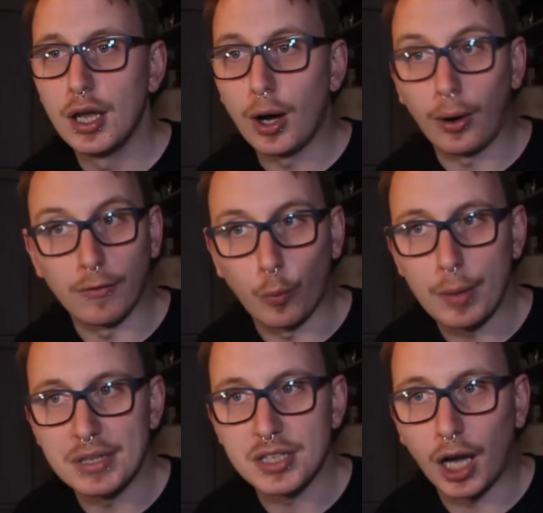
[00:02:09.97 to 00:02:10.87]
of
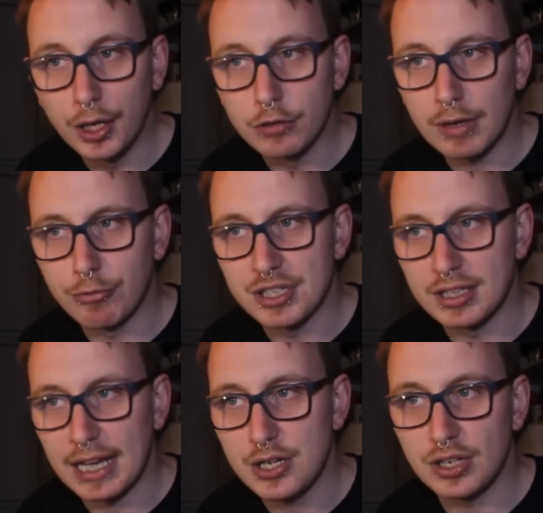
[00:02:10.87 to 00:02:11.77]
women's
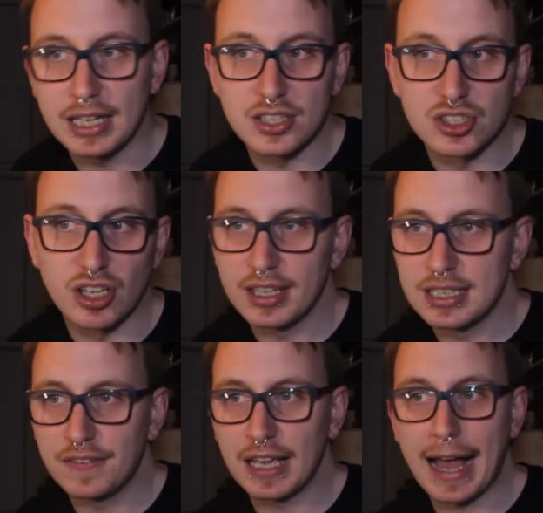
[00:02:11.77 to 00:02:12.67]
underrepresentation in
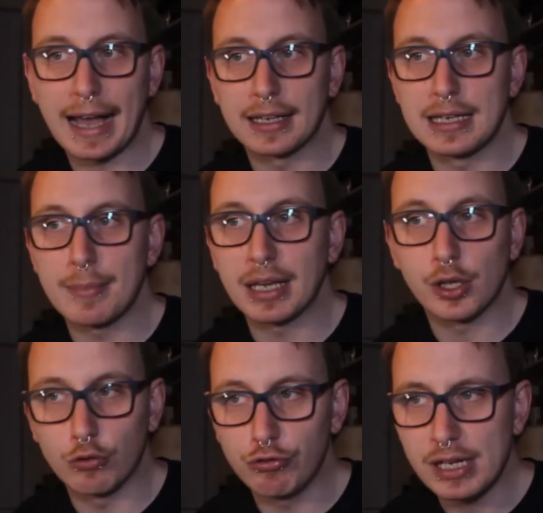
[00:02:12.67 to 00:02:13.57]
scientific academic
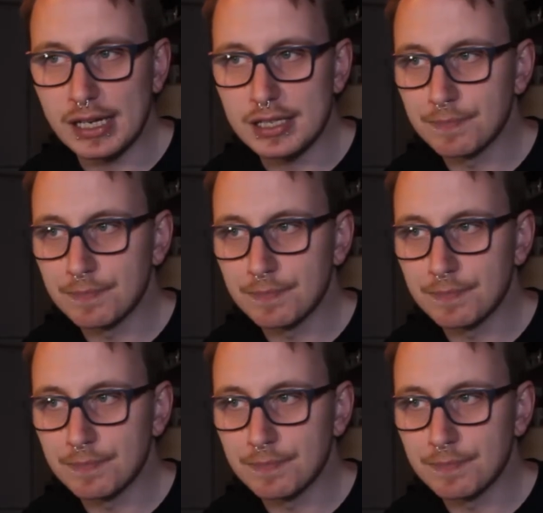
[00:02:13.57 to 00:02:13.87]
careers,